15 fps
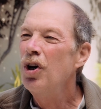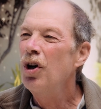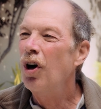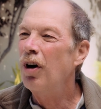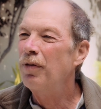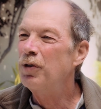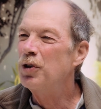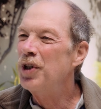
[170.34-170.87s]

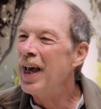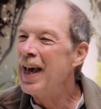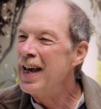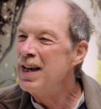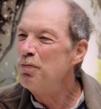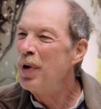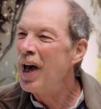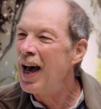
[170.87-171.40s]
offers
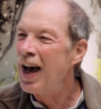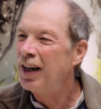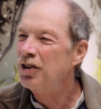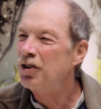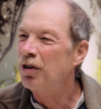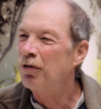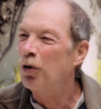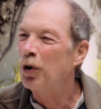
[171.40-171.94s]
8 packs
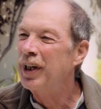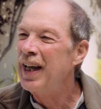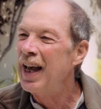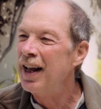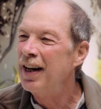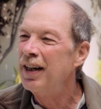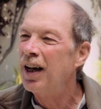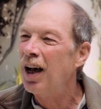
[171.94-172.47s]
of
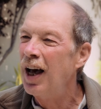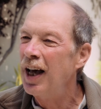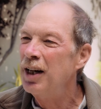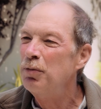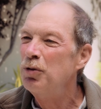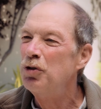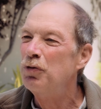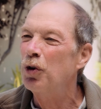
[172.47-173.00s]
organic
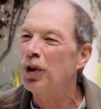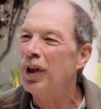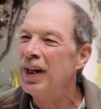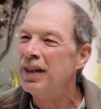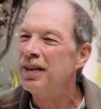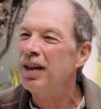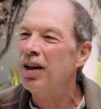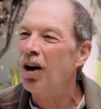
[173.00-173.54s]
items for
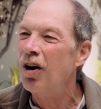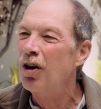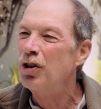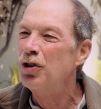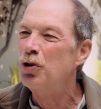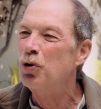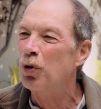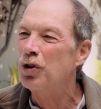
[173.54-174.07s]
less than our
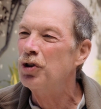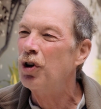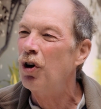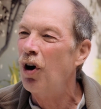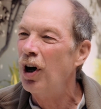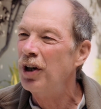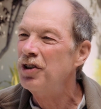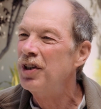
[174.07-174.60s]
stores
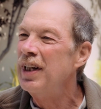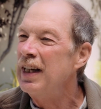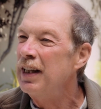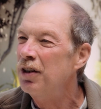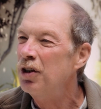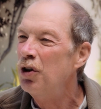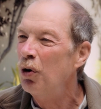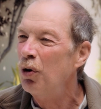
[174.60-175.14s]
cost in
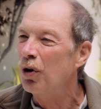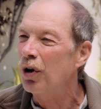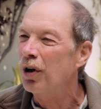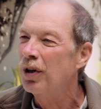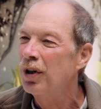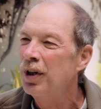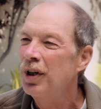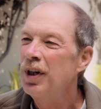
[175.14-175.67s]
the door.
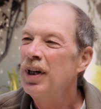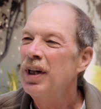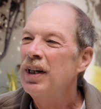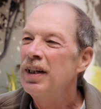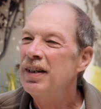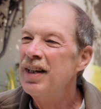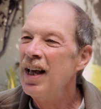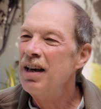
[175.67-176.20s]

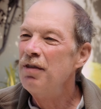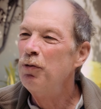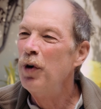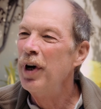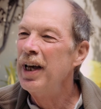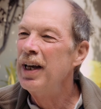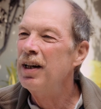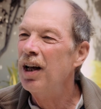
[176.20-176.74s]

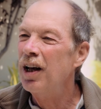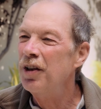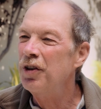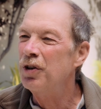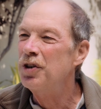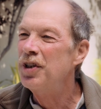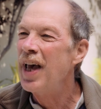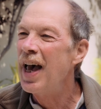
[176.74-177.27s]
Safeway and
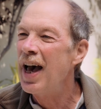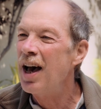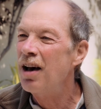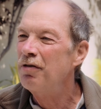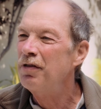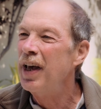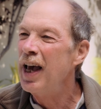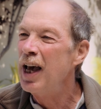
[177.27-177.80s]
others
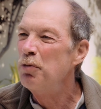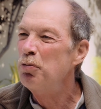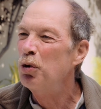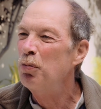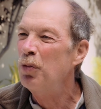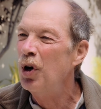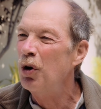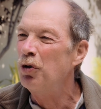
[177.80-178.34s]
have and
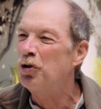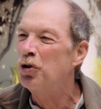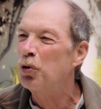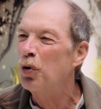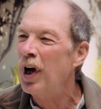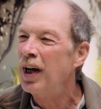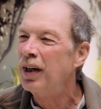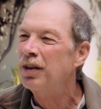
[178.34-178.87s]
promote
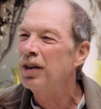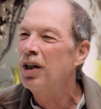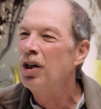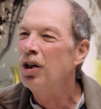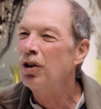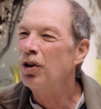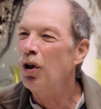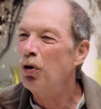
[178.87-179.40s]
direct
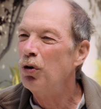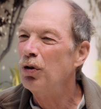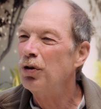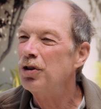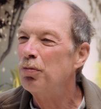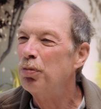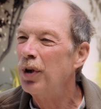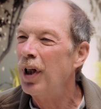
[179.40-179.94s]
local
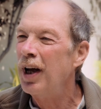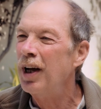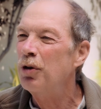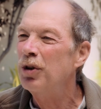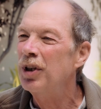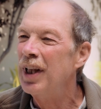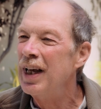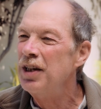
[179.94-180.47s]
supplier
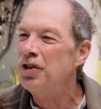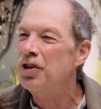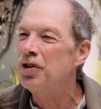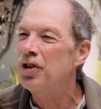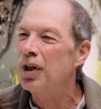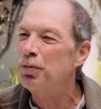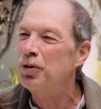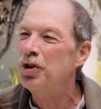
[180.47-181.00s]

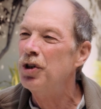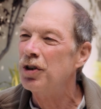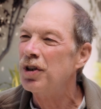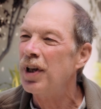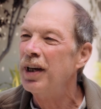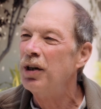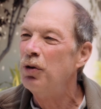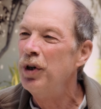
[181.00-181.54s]
relationships just
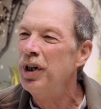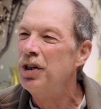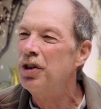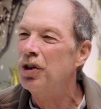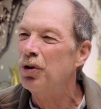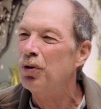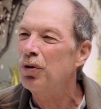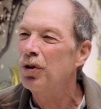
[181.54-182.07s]
like
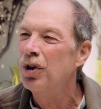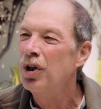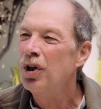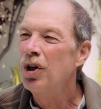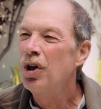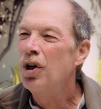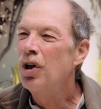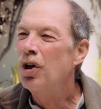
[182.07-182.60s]
do.
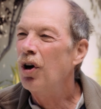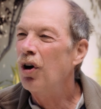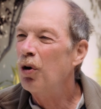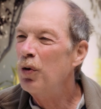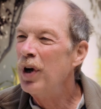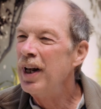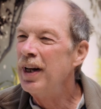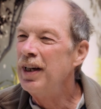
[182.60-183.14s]

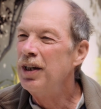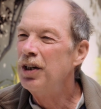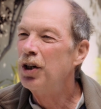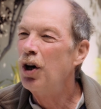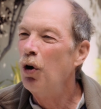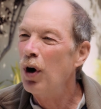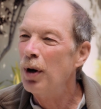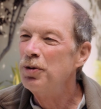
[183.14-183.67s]
Already,
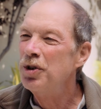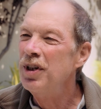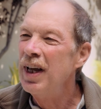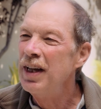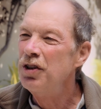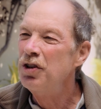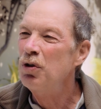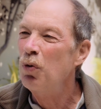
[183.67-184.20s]
co-ops
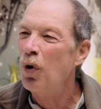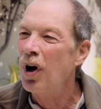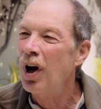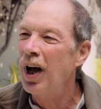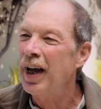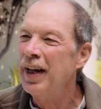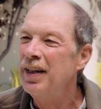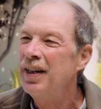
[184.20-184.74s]

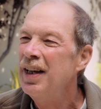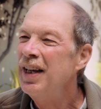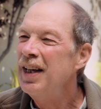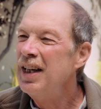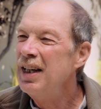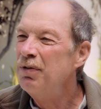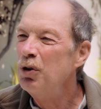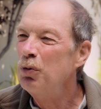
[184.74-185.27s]
nationwide,
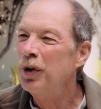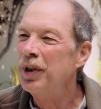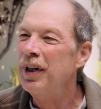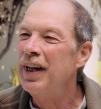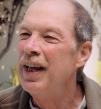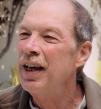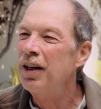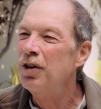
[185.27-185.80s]
even with
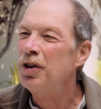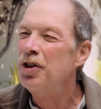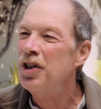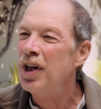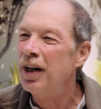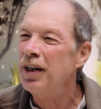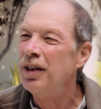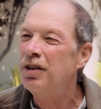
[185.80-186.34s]
an
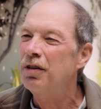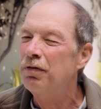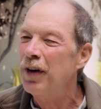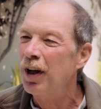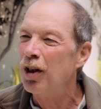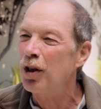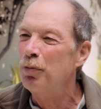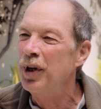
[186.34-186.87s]
energetic
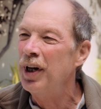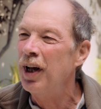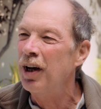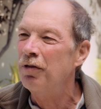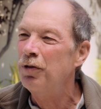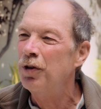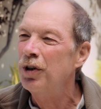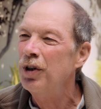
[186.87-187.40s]
development
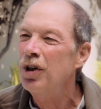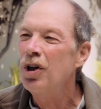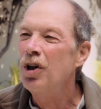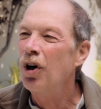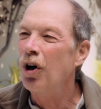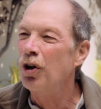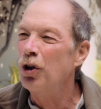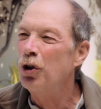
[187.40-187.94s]
effort,
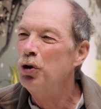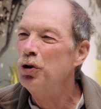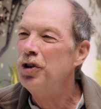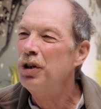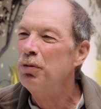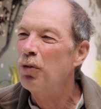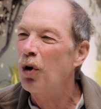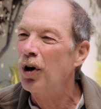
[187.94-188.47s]
are
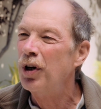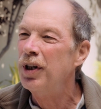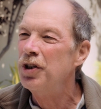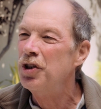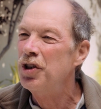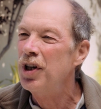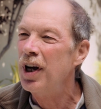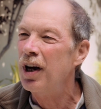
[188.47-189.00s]
losing market
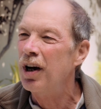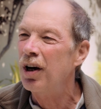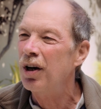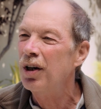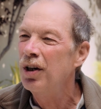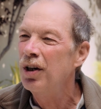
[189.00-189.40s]
share.